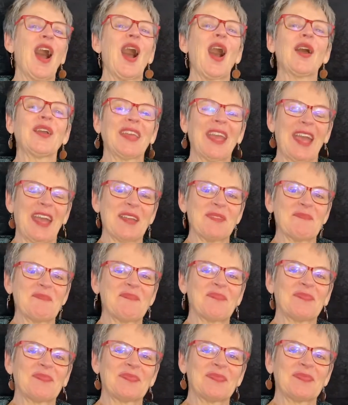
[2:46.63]
Okay,
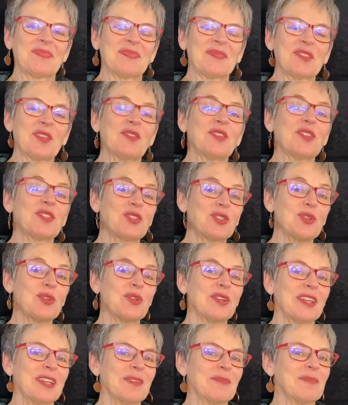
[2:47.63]
so the
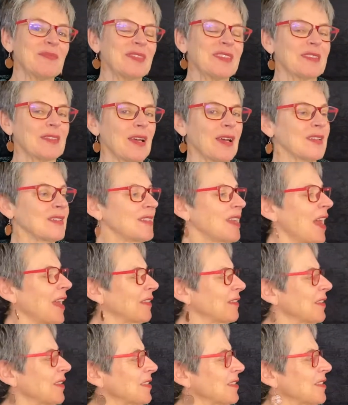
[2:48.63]
story starts like
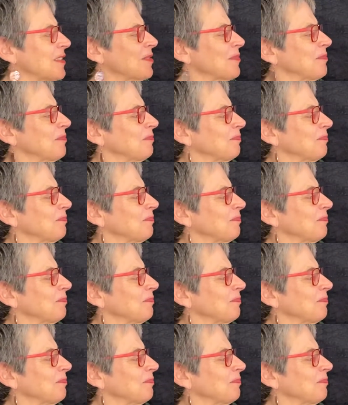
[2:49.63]
this.